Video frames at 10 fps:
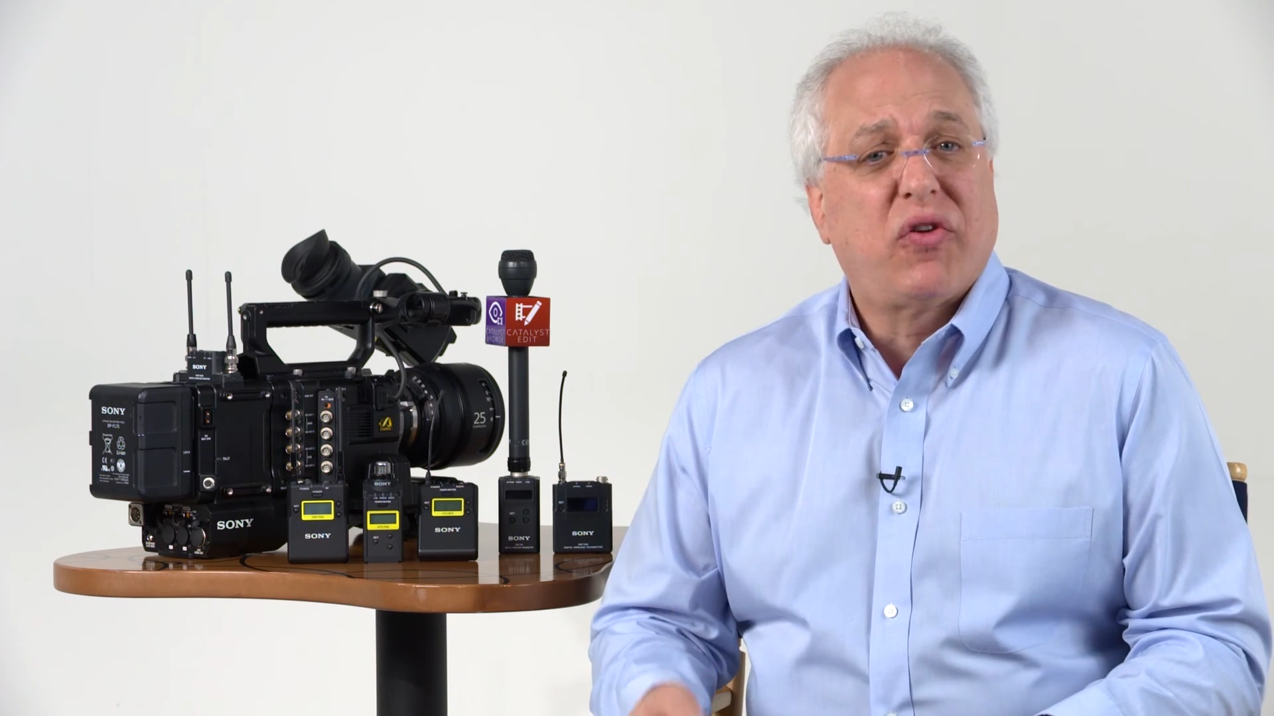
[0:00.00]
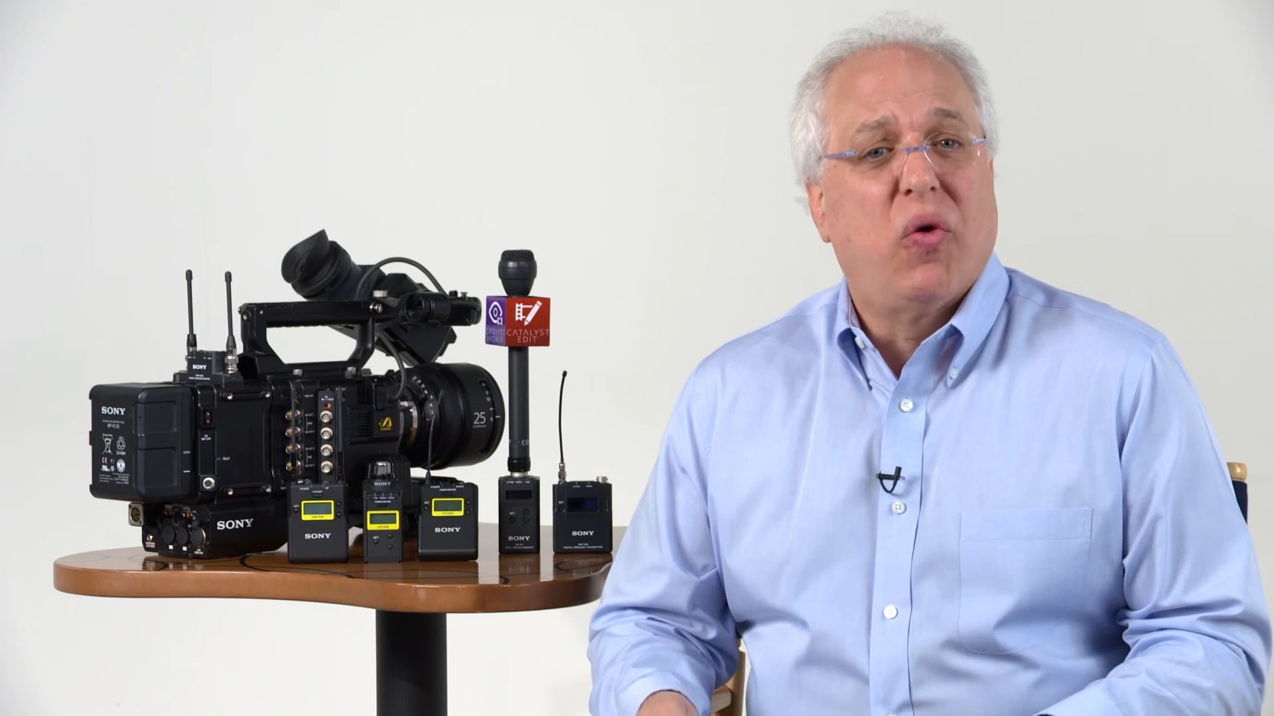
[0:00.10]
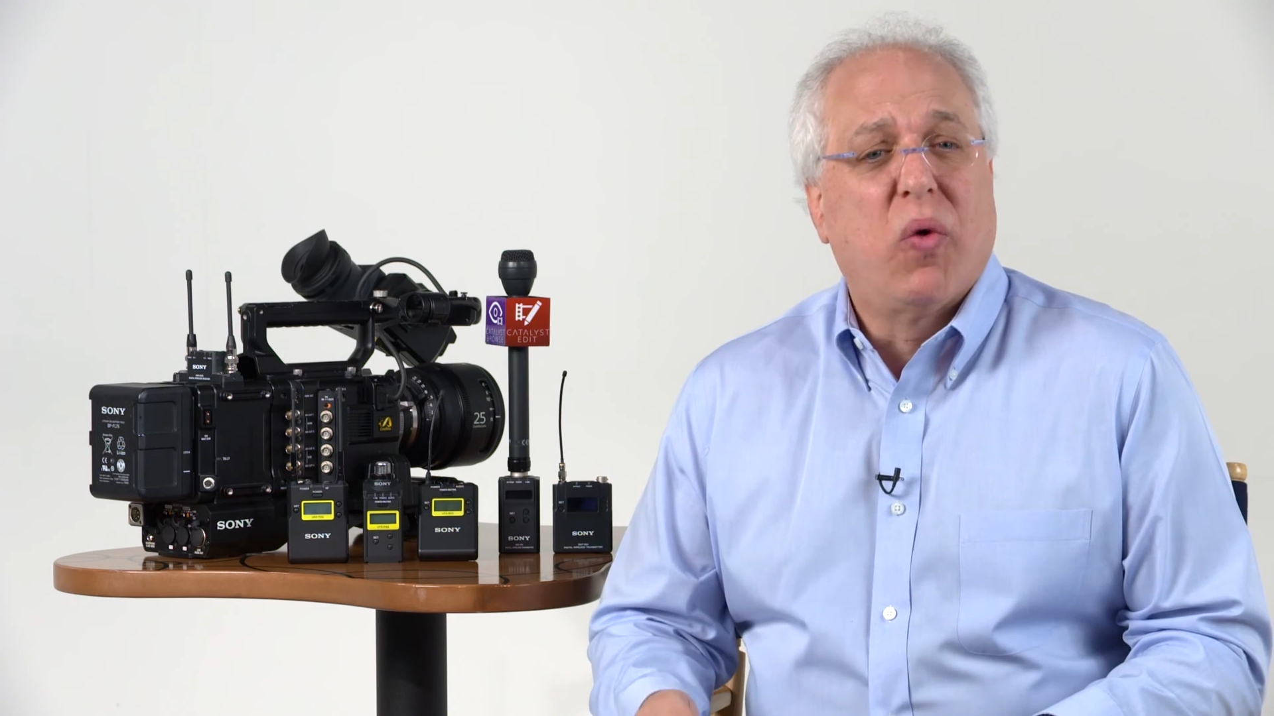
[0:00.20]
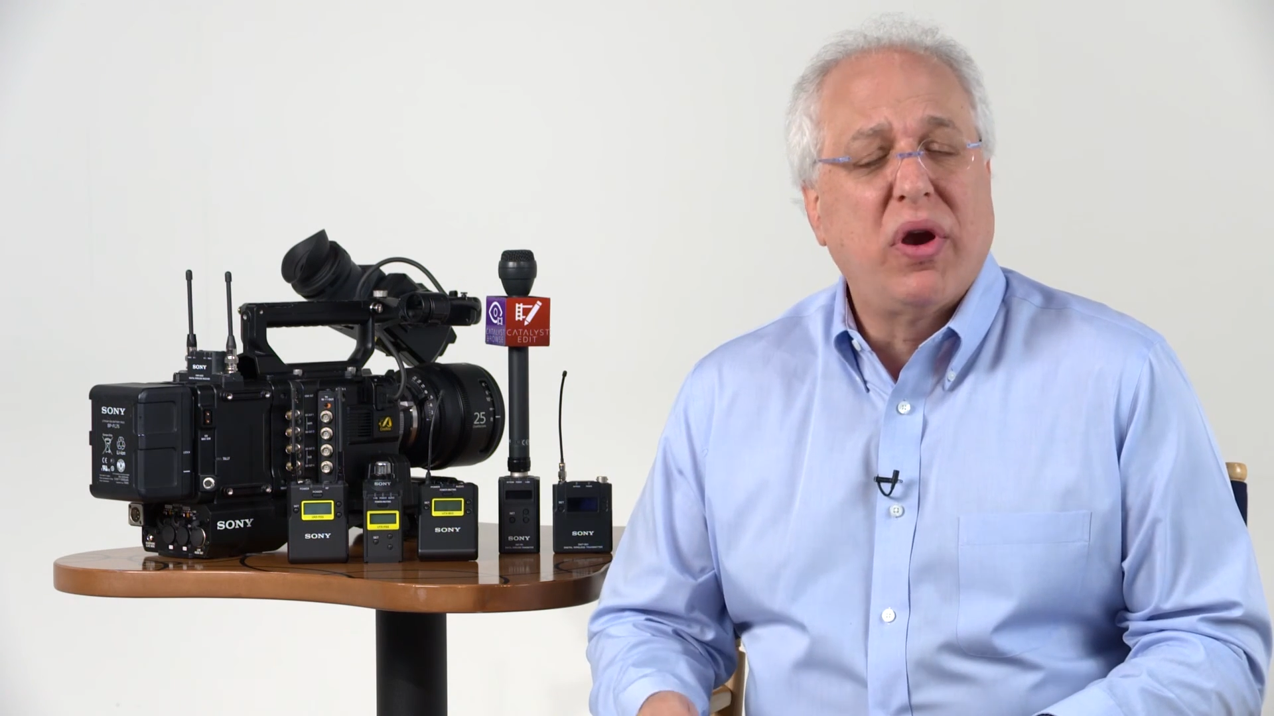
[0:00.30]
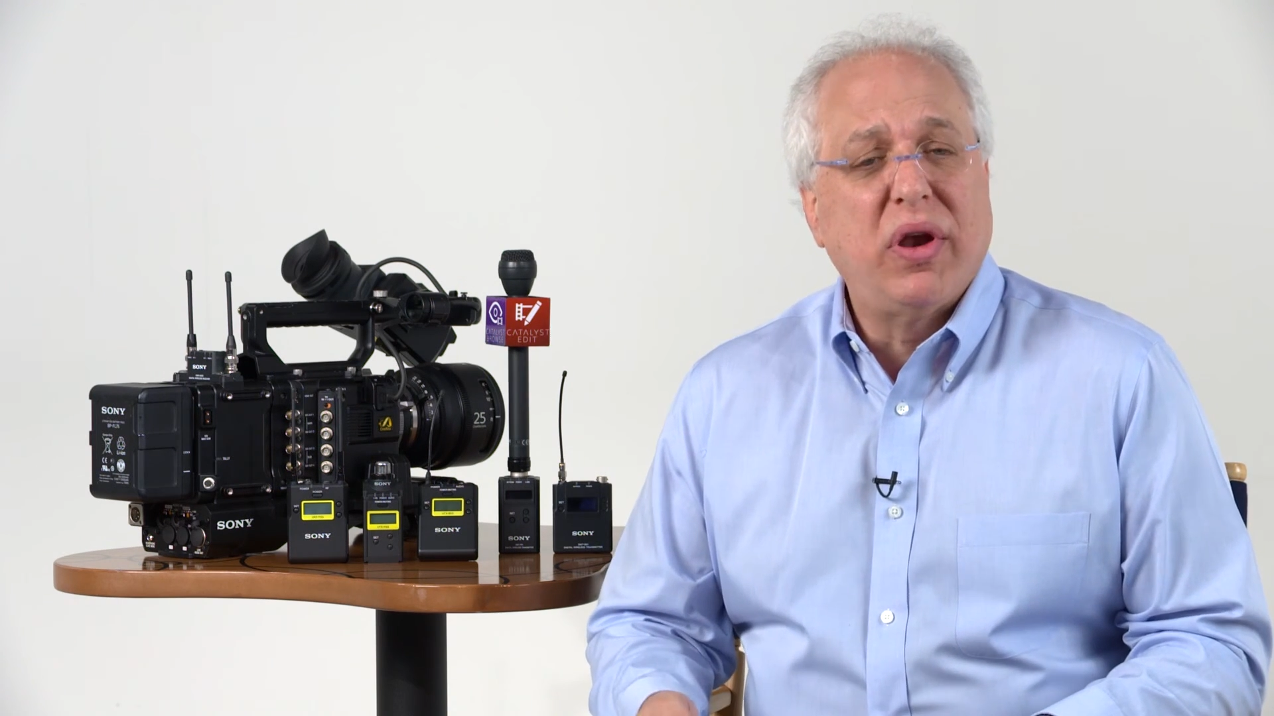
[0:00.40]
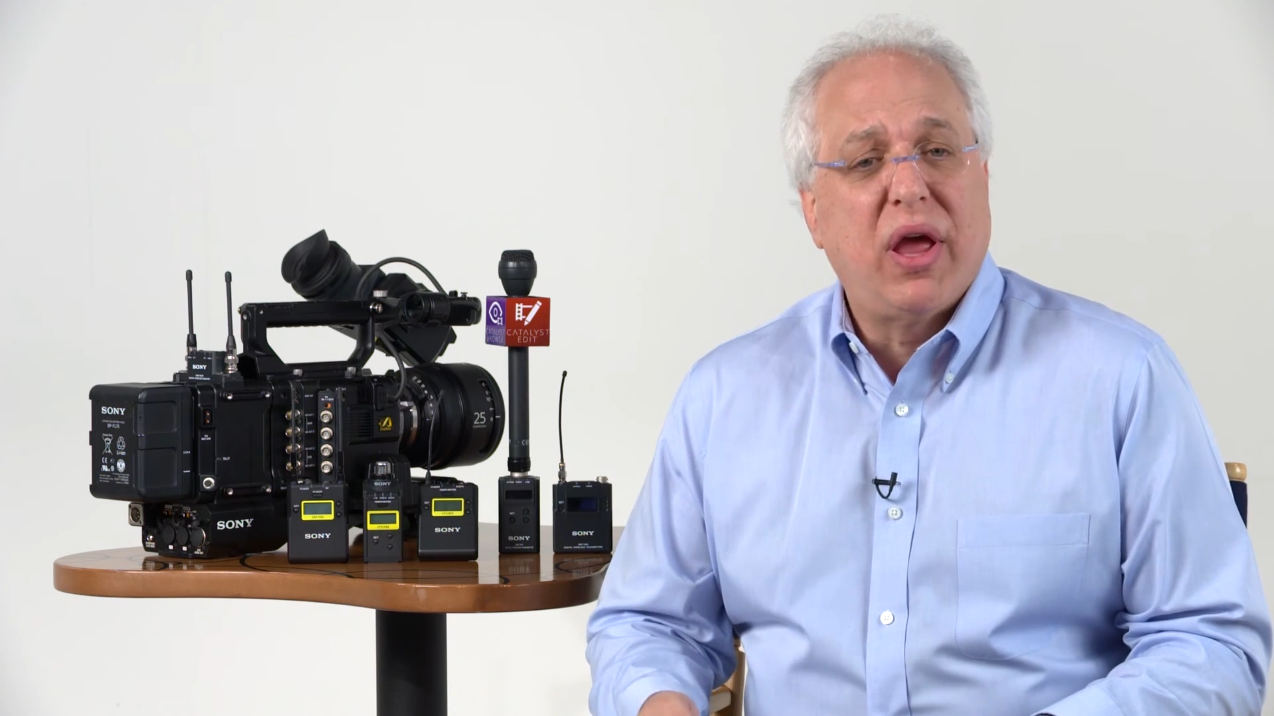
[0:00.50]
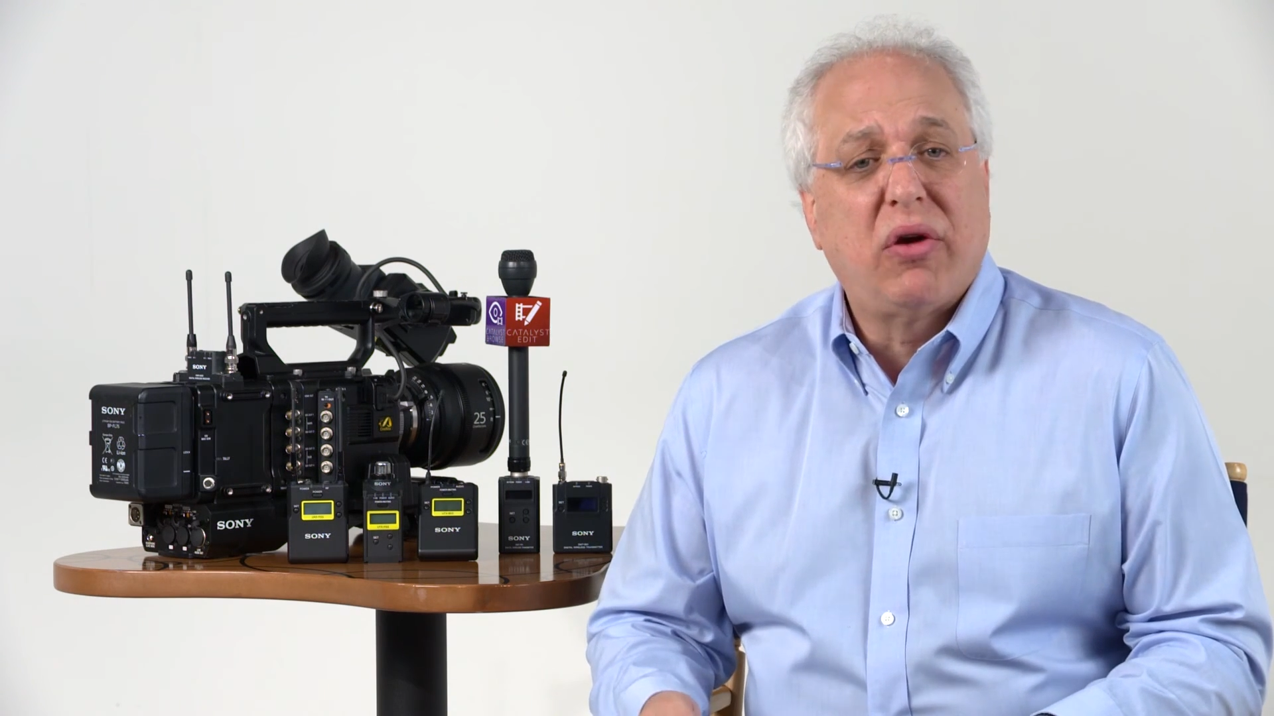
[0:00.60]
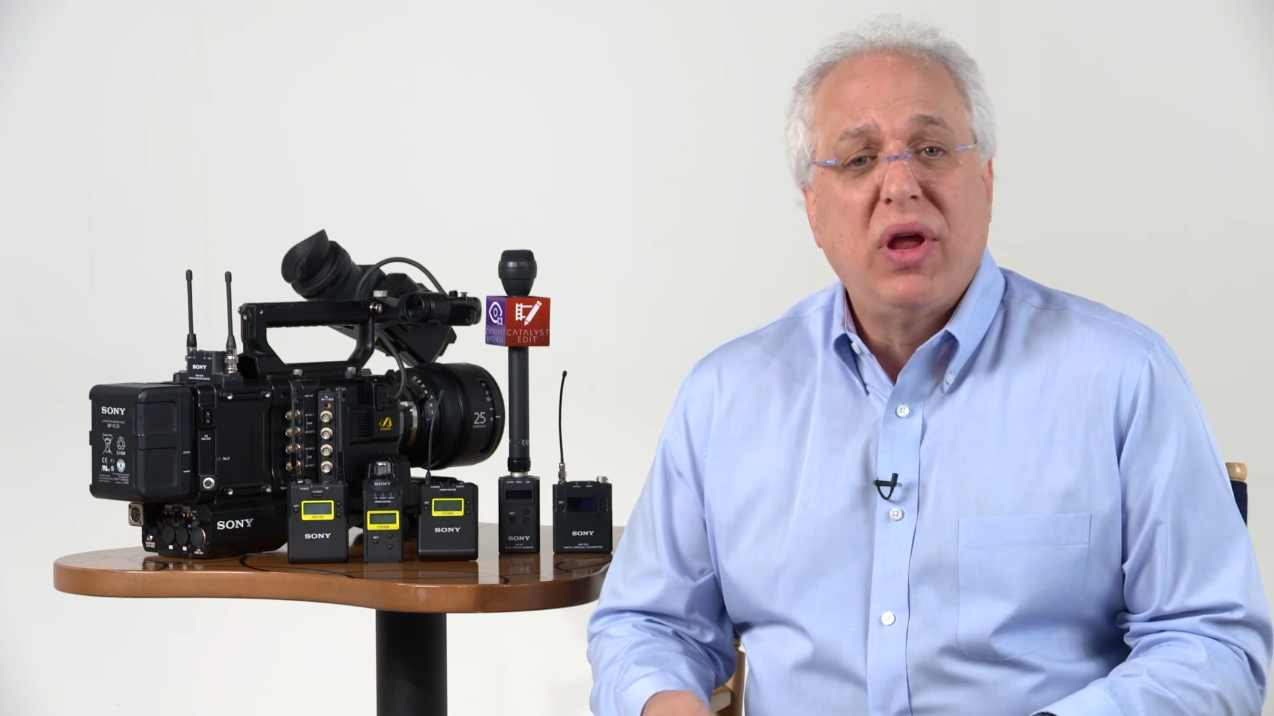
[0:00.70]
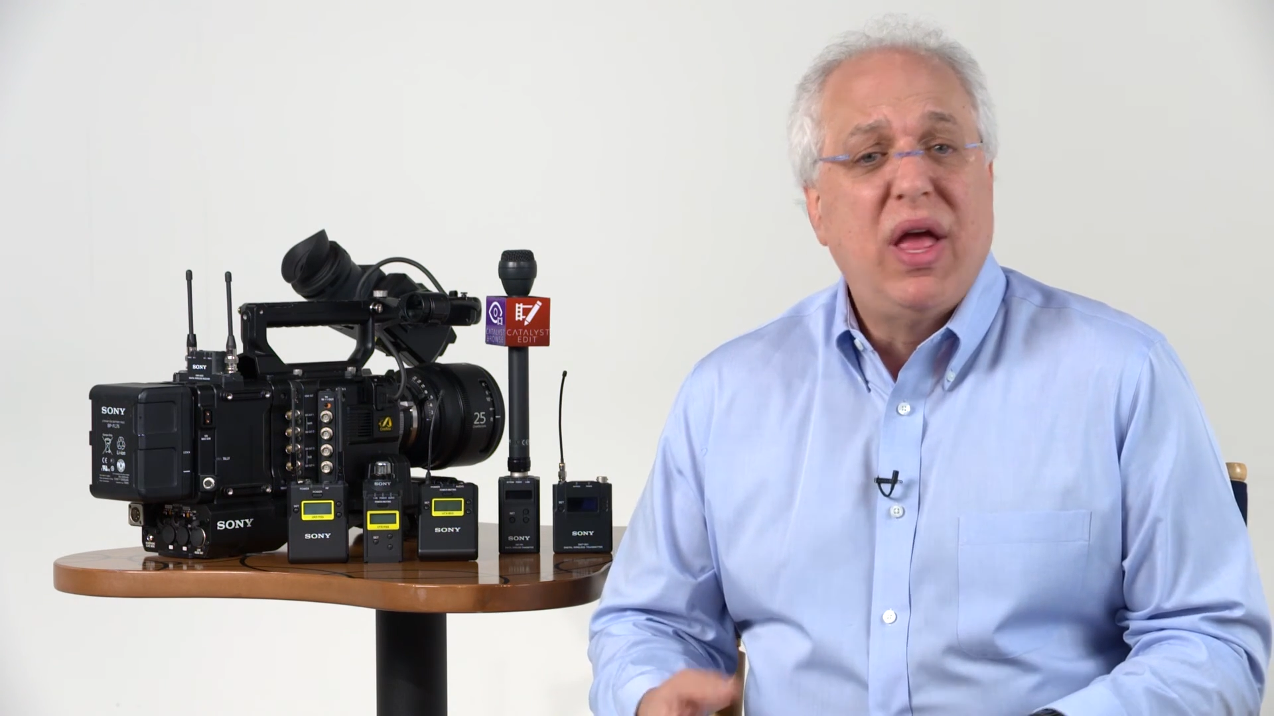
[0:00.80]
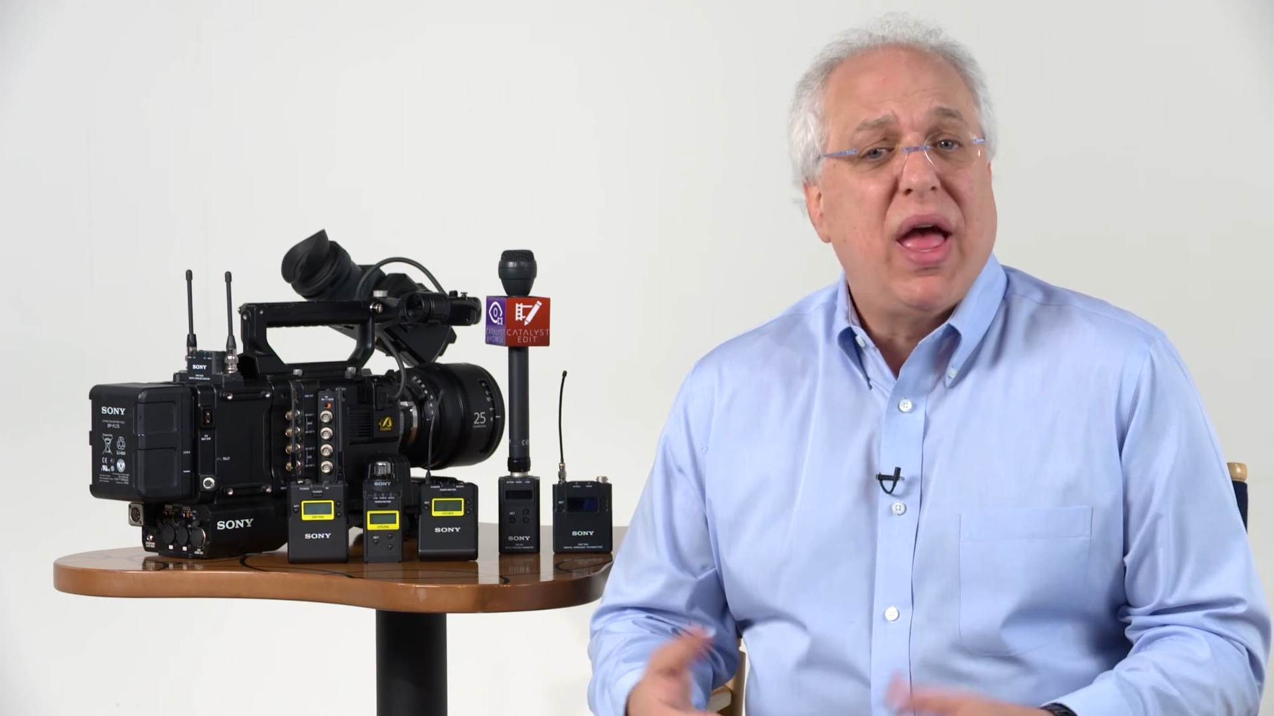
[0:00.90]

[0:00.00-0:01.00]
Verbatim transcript: coordinator